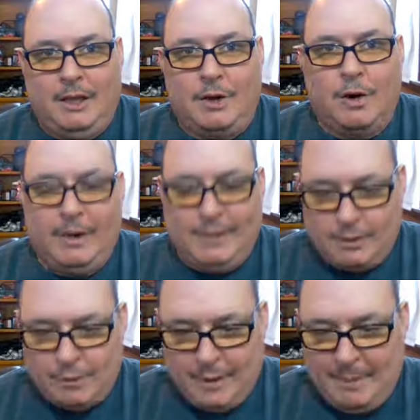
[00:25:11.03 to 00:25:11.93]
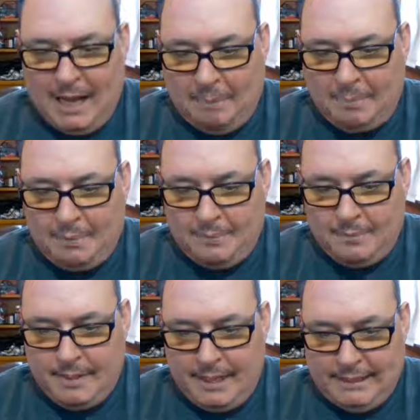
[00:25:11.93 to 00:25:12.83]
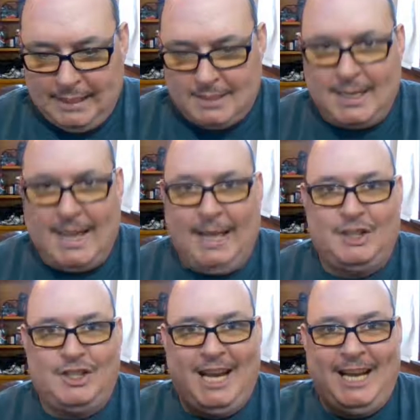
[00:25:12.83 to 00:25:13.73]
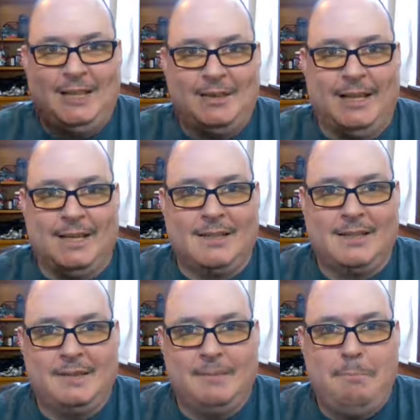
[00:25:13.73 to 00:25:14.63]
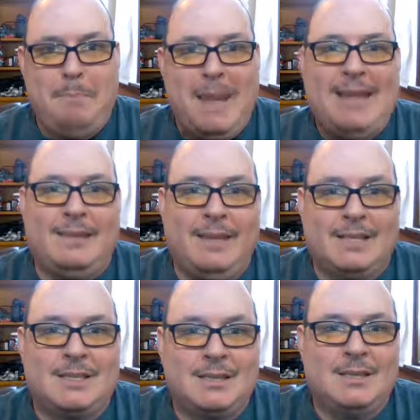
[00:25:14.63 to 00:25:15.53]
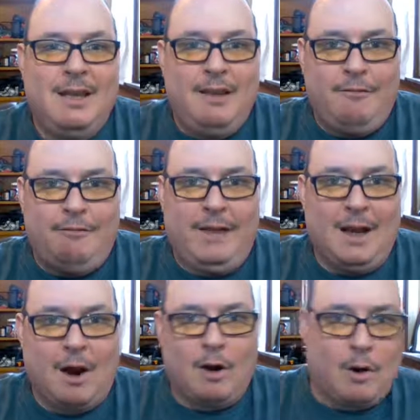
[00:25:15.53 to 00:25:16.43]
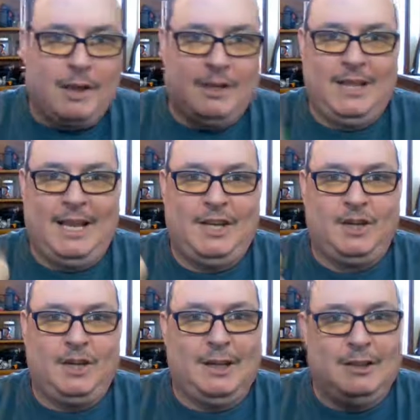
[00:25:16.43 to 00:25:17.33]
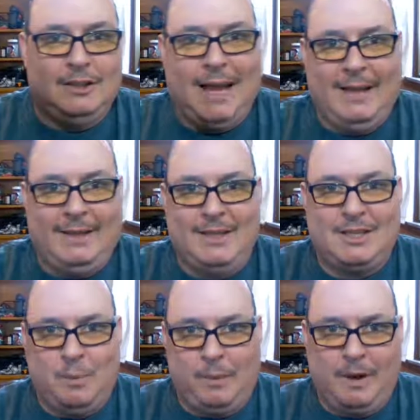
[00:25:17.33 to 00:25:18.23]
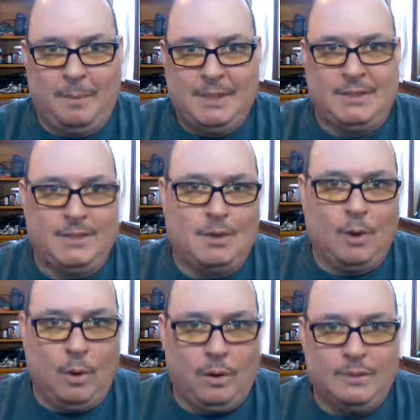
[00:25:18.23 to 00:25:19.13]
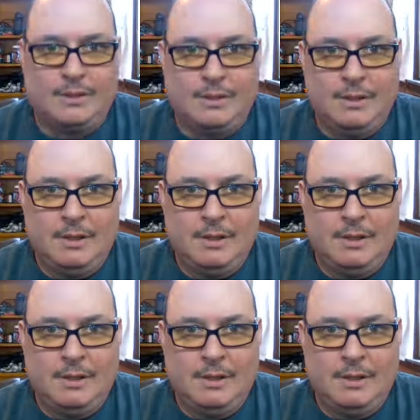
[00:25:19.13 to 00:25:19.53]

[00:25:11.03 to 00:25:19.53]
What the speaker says: You're going to dream it up and then say, change this. Make this fit our organization. Align this with our business goals.